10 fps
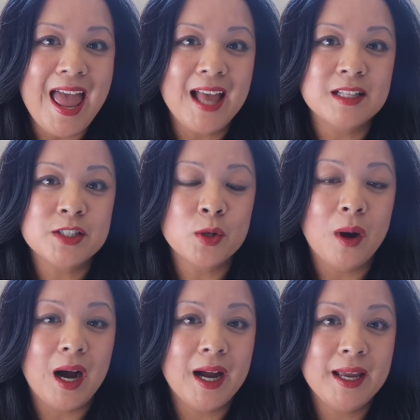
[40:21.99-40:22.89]
And so
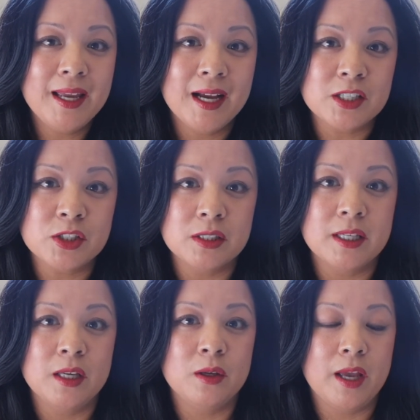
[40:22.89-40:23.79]
I
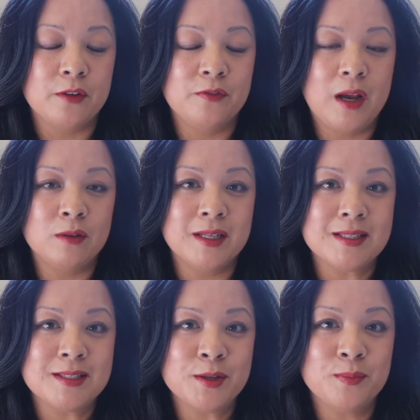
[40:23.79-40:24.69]
actually had found
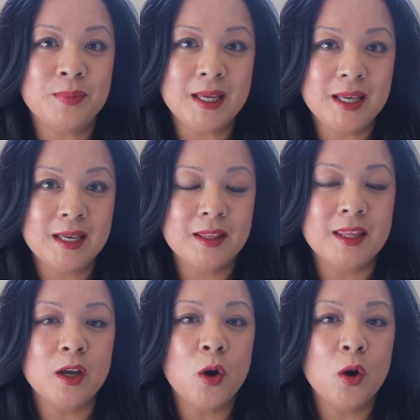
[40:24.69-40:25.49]
it to be the